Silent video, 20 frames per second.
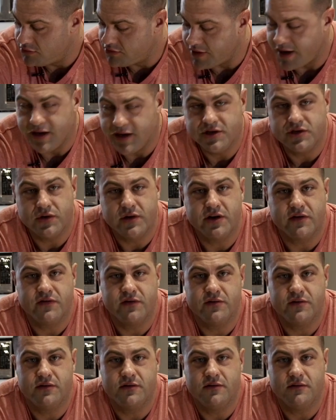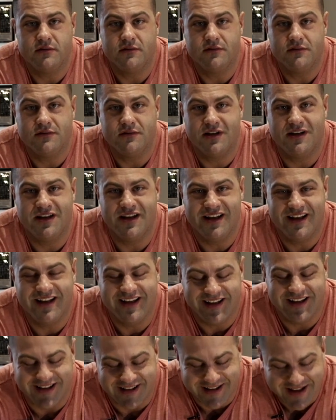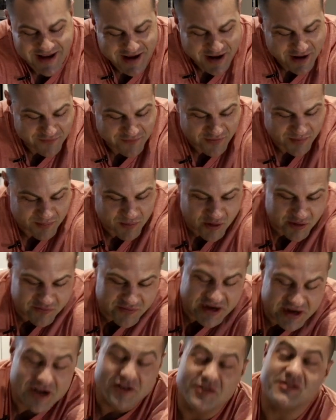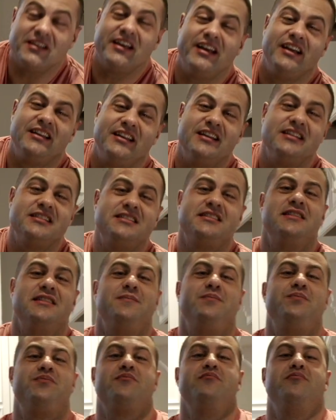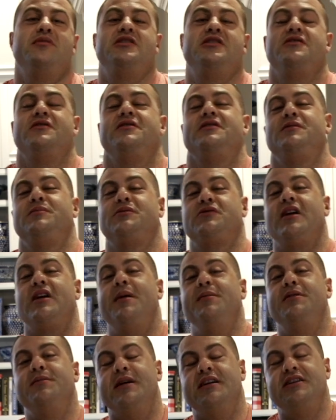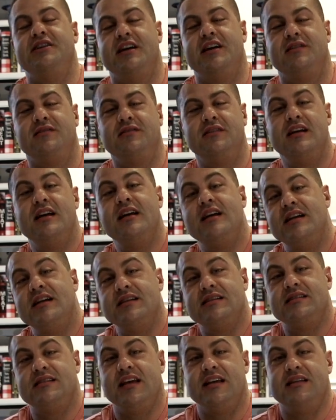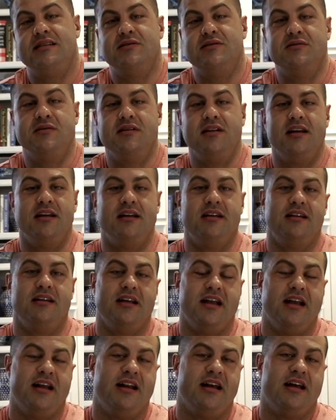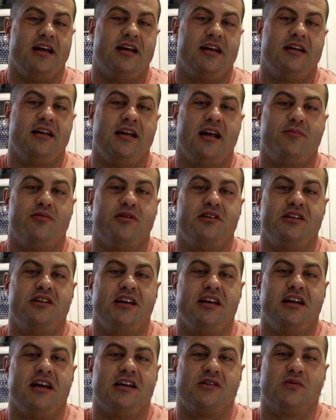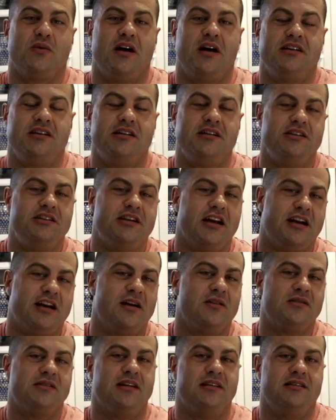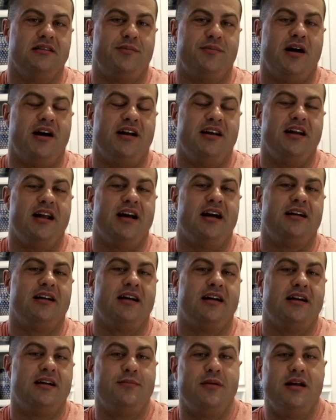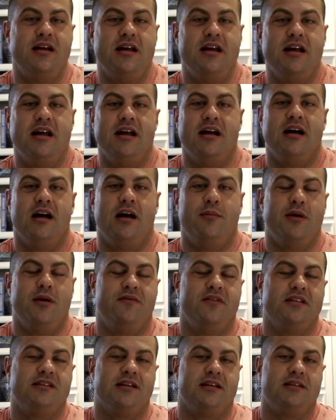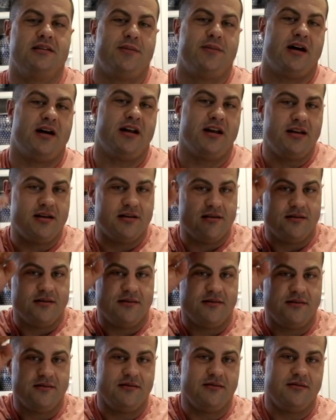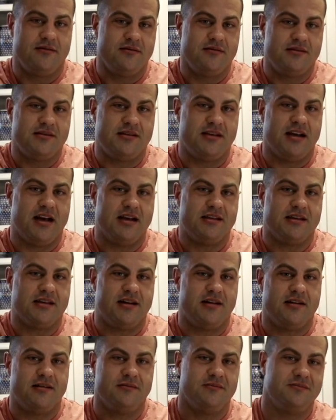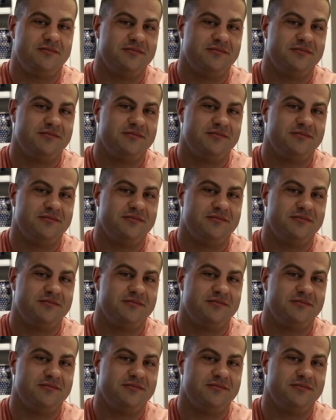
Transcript: Try to enjoy your food. For more videos like this, be sure to subscribe to my channel. Stay tuned, and I appreciate you guys watching. Check out Centopani.com. I'm Evan Centopani. See you guys later.